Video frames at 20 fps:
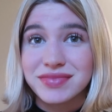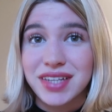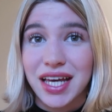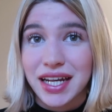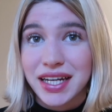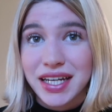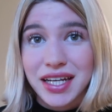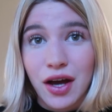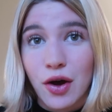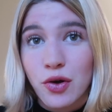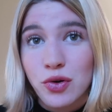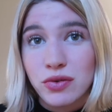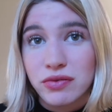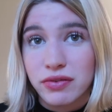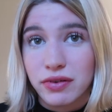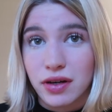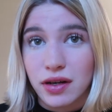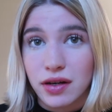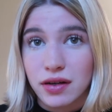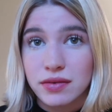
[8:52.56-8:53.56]
getting
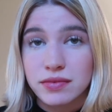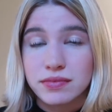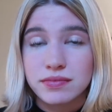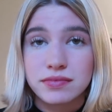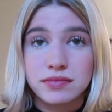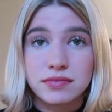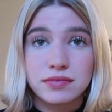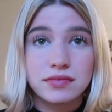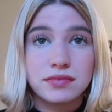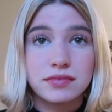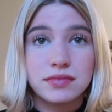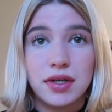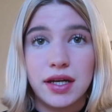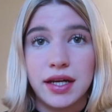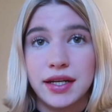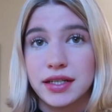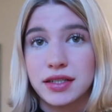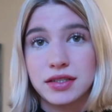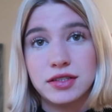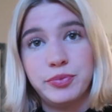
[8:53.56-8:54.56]
over
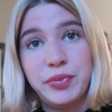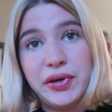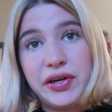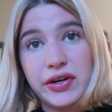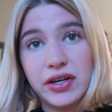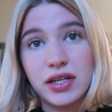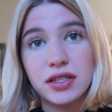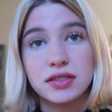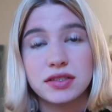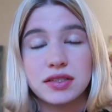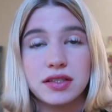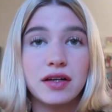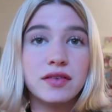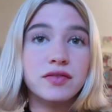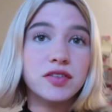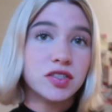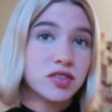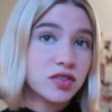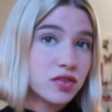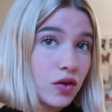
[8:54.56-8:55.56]
an experience
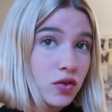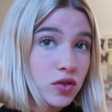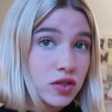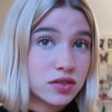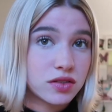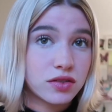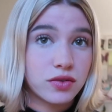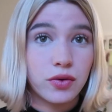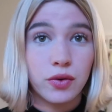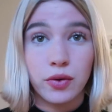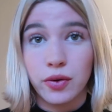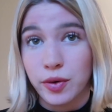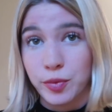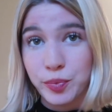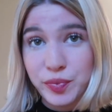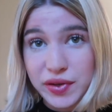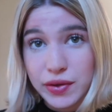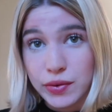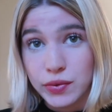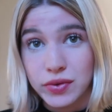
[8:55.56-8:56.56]
of assault or
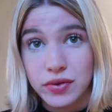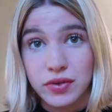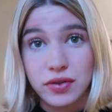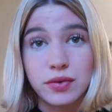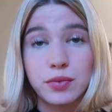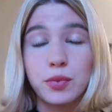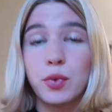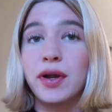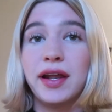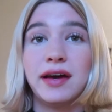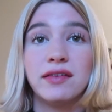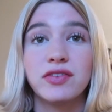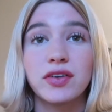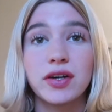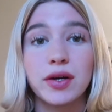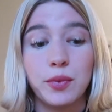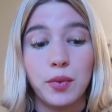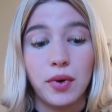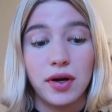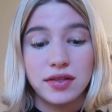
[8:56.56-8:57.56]
abuse,
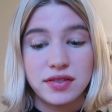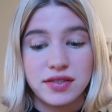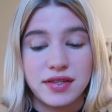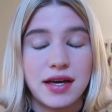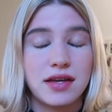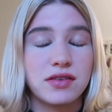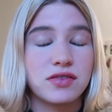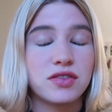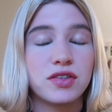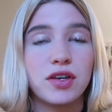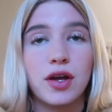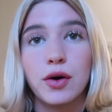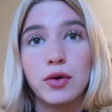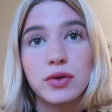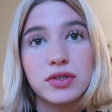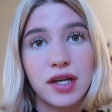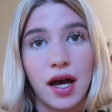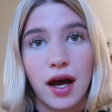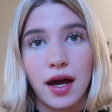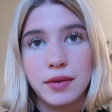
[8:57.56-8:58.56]
whatever it was. There's
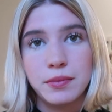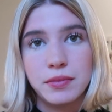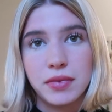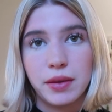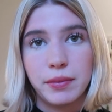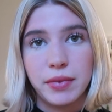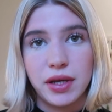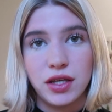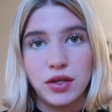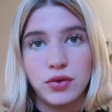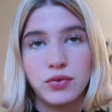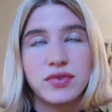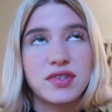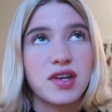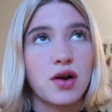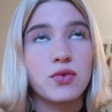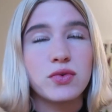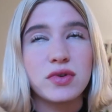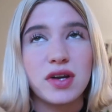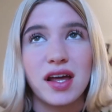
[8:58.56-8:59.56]
no time limit. You
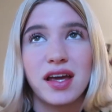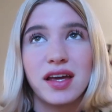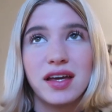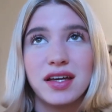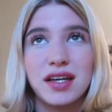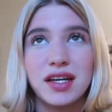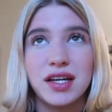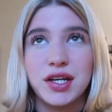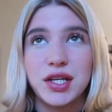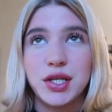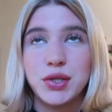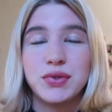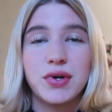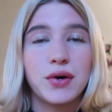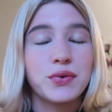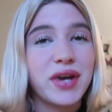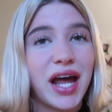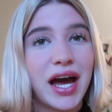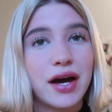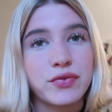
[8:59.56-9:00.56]

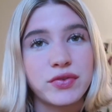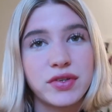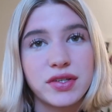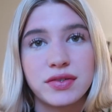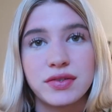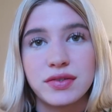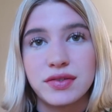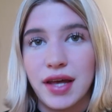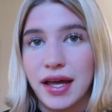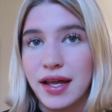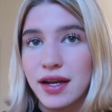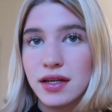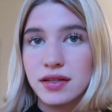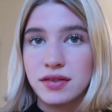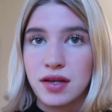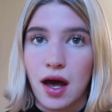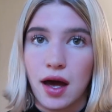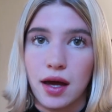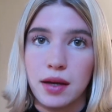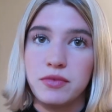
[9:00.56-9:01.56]
don't have to set a
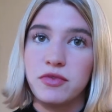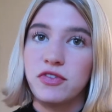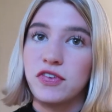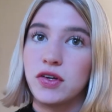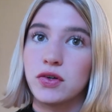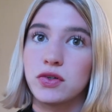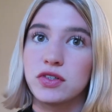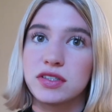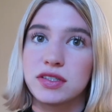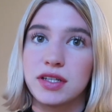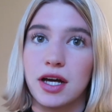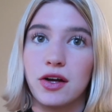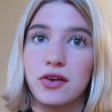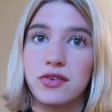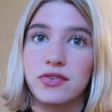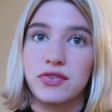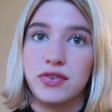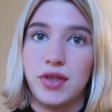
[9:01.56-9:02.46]
time for yourself